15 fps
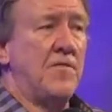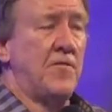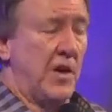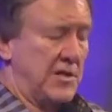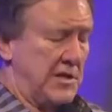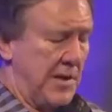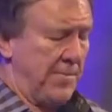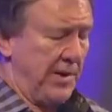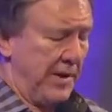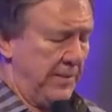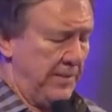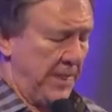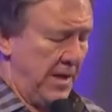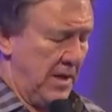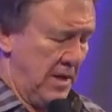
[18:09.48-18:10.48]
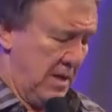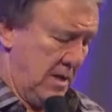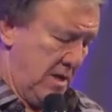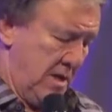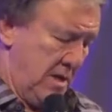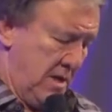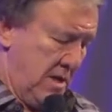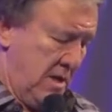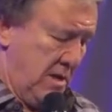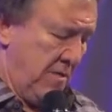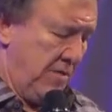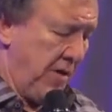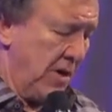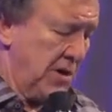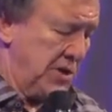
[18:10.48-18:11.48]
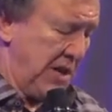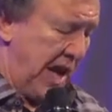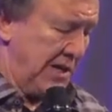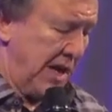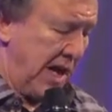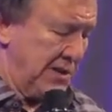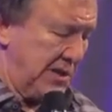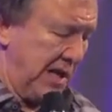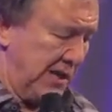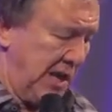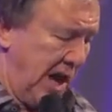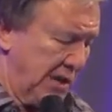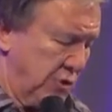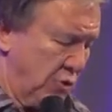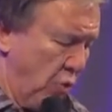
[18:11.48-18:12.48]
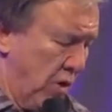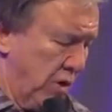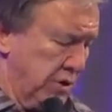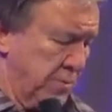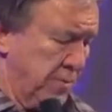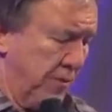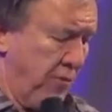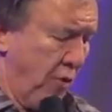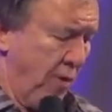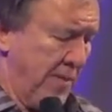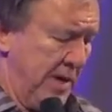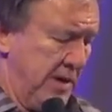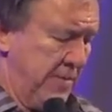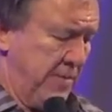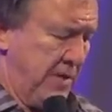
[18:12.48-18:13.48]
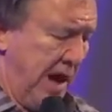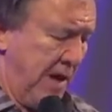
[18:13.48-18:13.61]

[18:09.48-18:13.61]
Very simply. First, I set God's words before me.